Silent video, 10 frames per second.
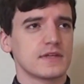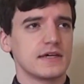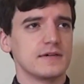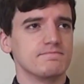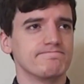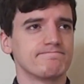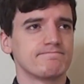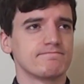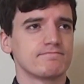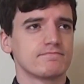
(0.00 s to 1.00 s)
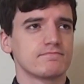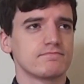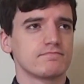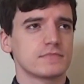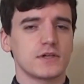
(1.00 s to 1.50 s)

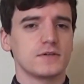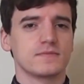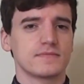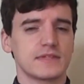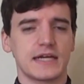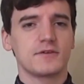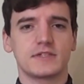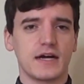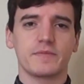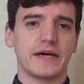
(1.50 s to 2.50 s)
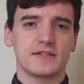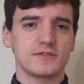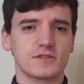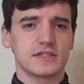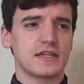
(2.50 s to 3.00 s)
So, thought I would talk about
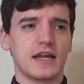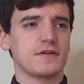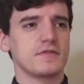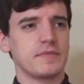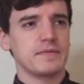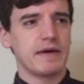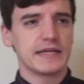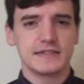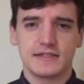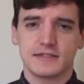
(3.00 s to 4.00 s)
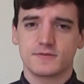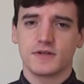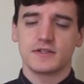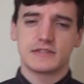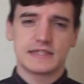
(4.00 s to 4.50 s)
it, just get it off of my mind as
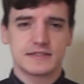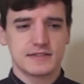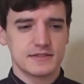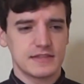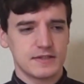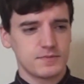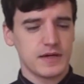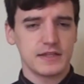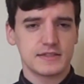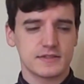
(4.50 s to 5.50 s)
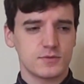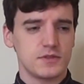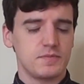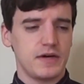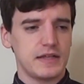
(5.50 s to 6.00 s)
far as that politics,
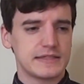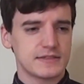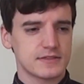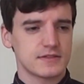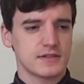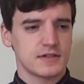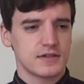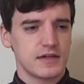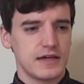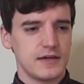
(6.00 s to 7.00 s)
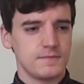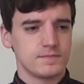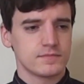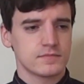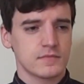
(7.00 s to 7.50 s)
weird politics.
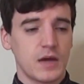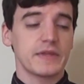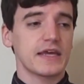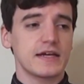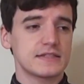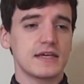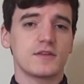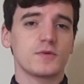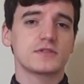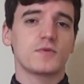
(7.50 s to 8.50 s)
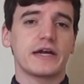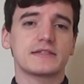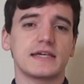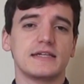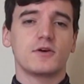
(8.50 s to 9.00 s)
I mean, like I say, the reason why I
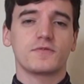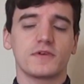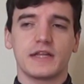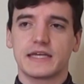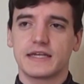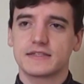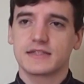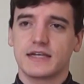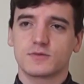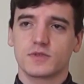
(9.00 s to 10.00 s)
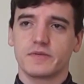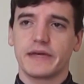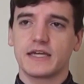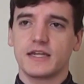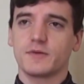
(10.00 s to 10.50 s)
say I don't feel like any side is really
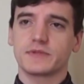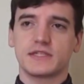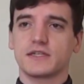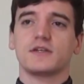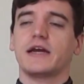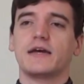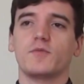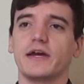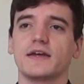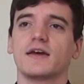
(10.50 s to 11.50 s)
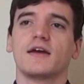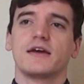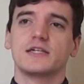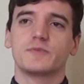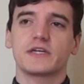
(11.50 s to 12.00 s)
making any particular headway
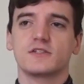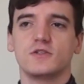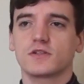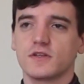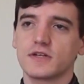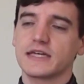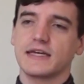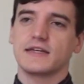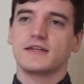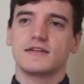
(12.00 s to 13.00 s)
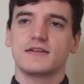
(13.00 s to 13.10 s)
is because you could look at